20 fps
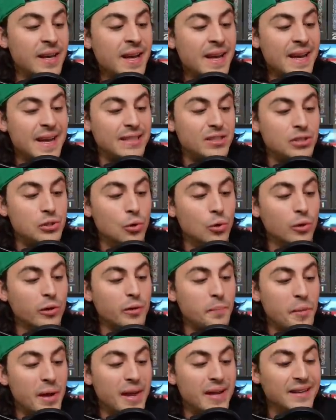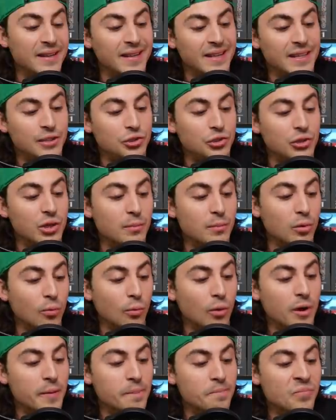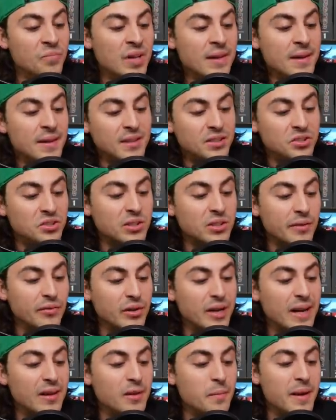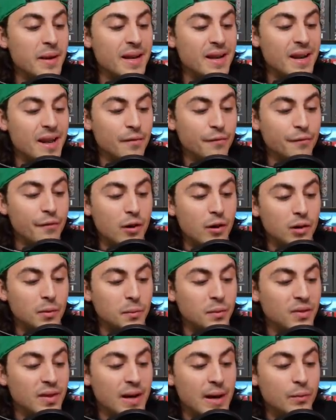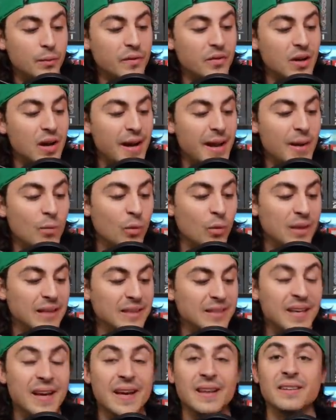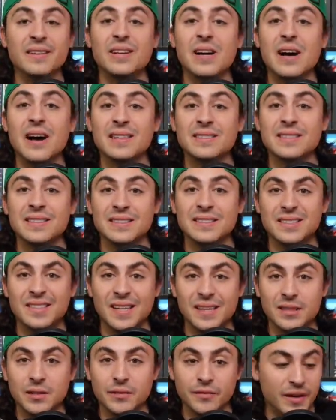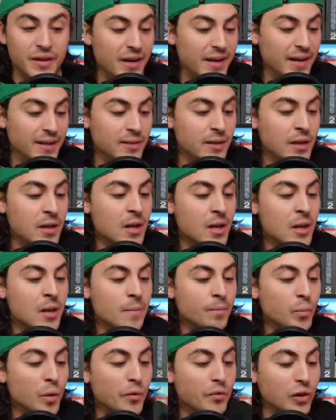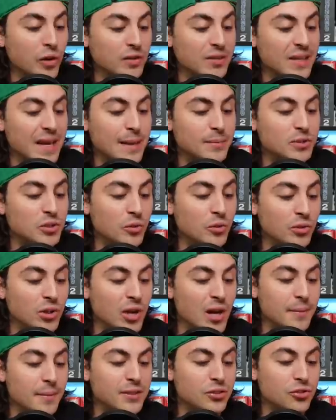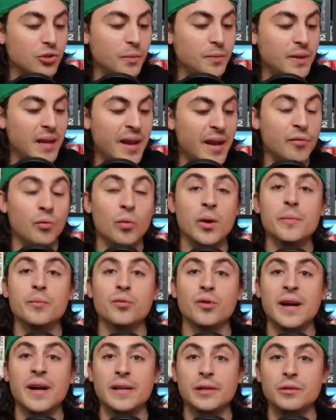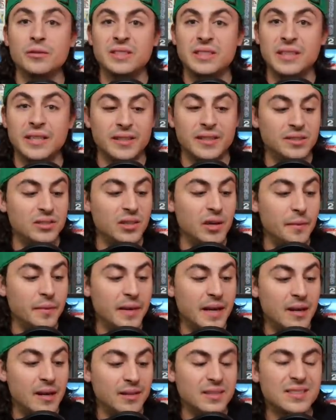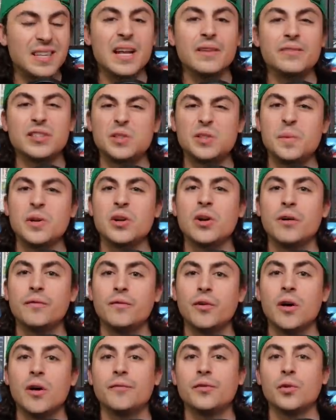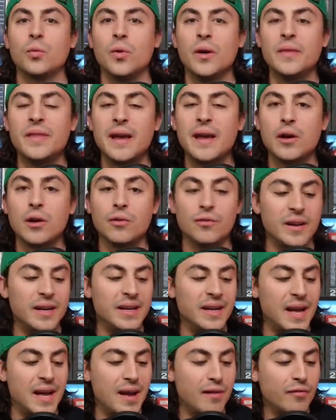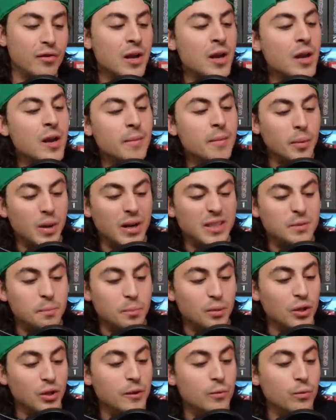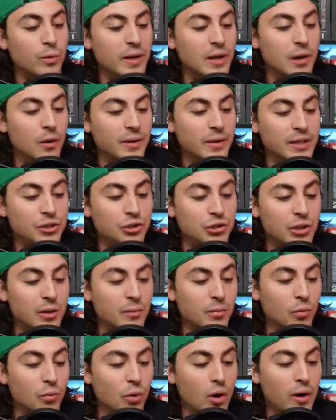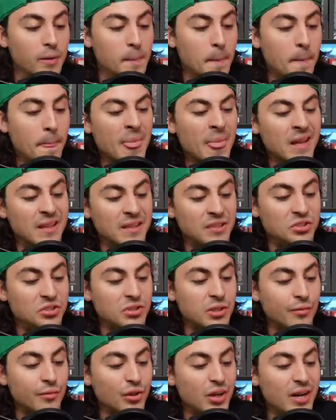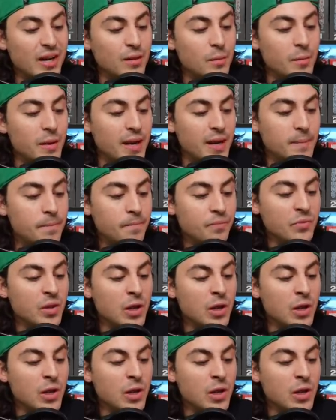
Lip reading: It's North Bend, issue number 1. This is cover A, the main, and followed up with that, we've got a 1 in 10 COTS incentive variant. Moving on to Absolute Comics Group, they have one brand new series coming out. It's kind of a spinoff off the one they already have, but it's Blood Widow, issue number 1. This is cover A, the main.